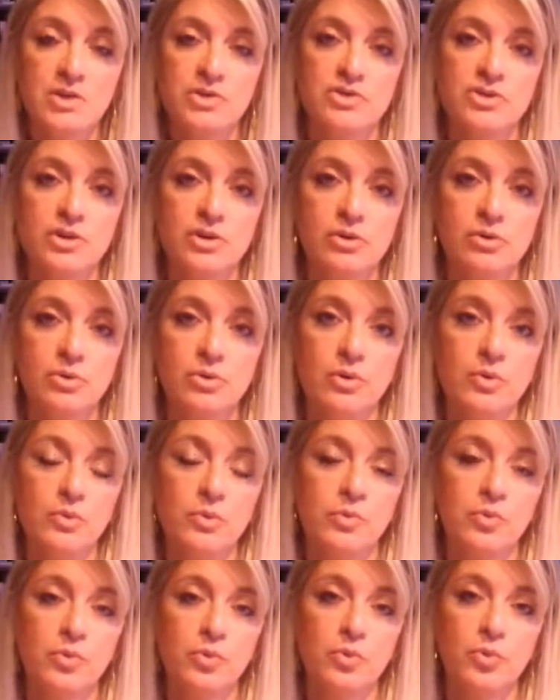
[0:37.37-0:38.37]
So
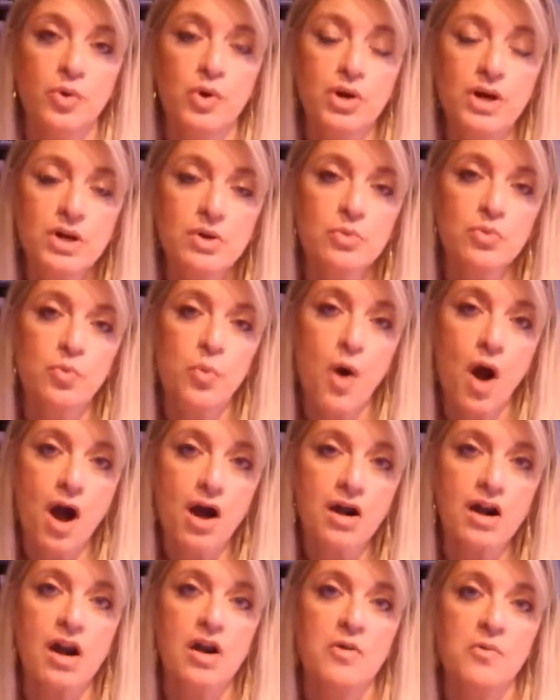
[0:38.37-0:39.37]
we're going to
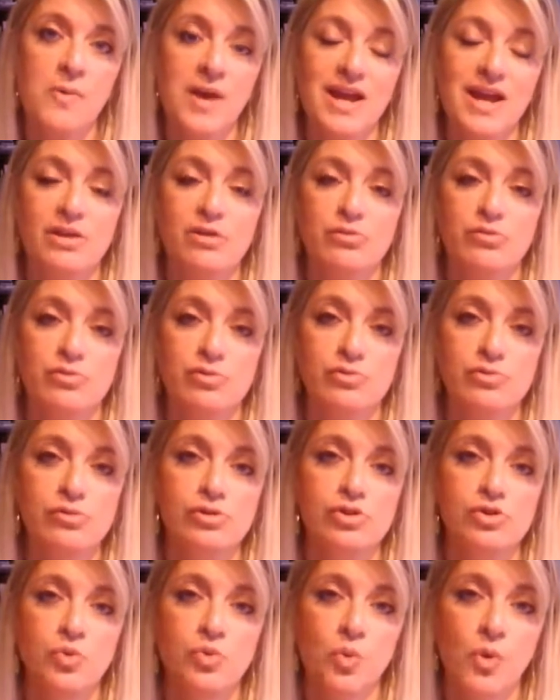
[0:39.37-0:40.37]
walk our way through
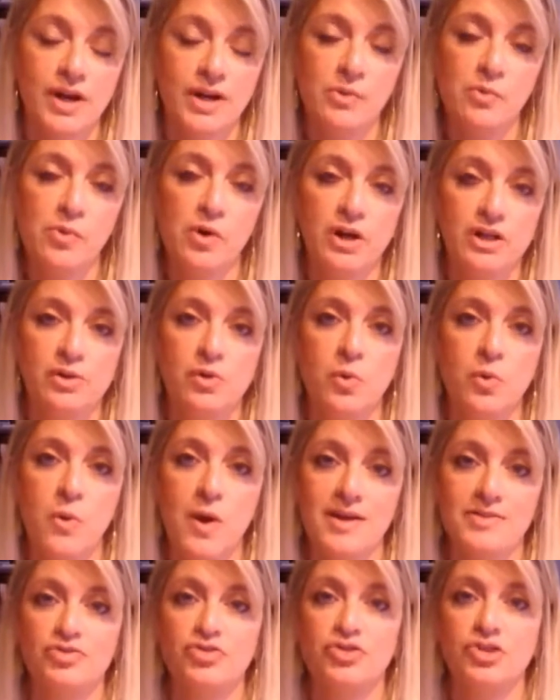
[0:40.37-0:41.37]
the 21
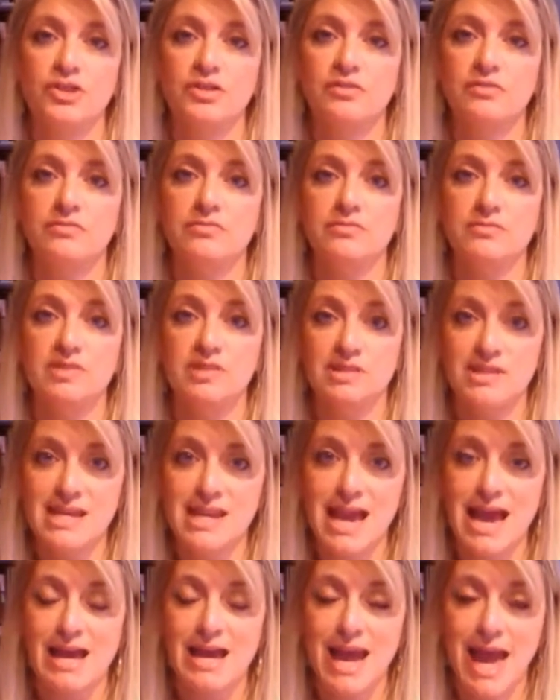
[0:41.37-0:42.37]
question
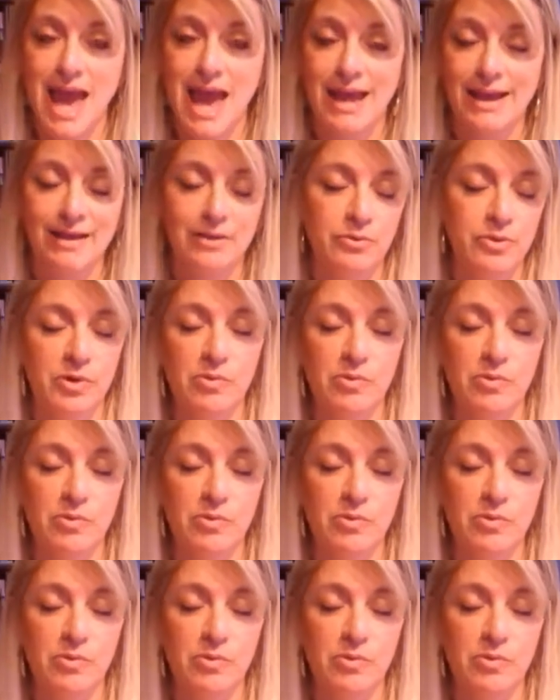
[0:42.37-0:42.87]
CNA.